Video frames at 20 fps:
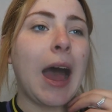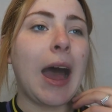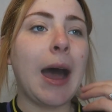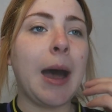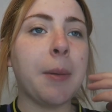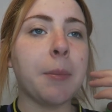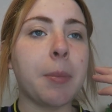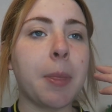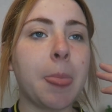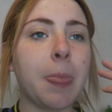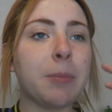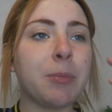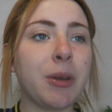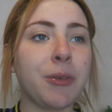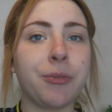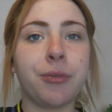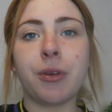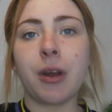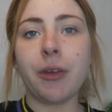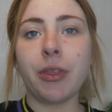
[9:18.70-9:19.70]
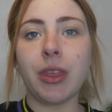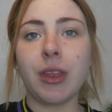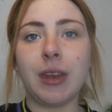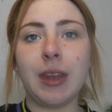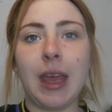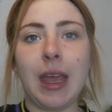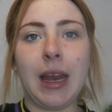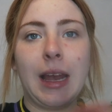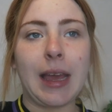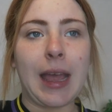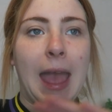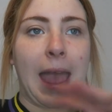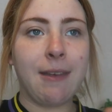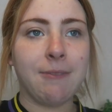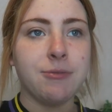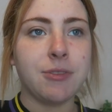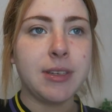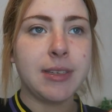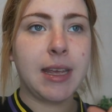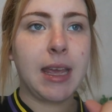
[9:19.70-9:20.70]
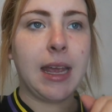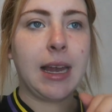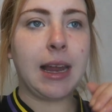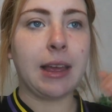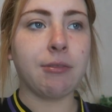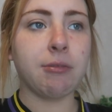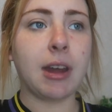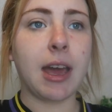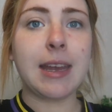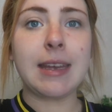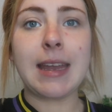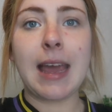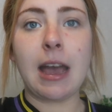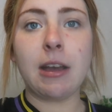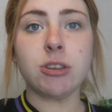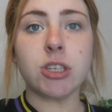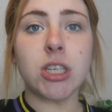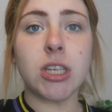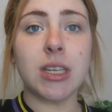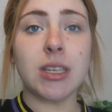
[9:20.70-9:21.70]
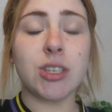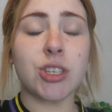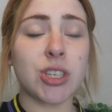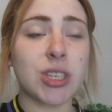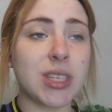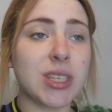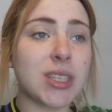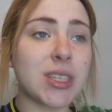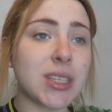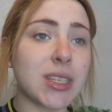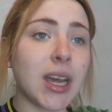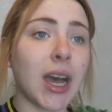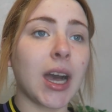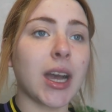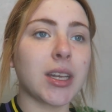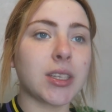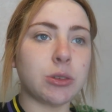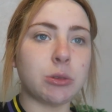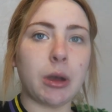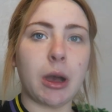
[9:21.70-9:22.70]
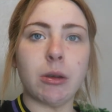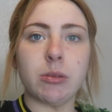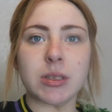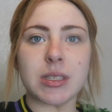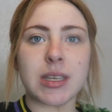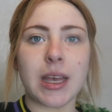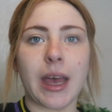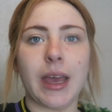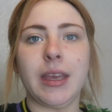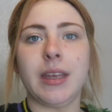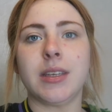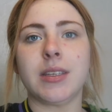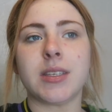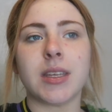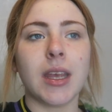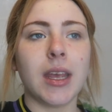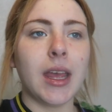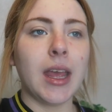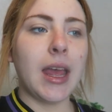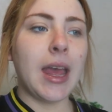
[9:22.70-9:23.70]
um, but throughout the day, like every day, like right now, she is just stuck to our sides.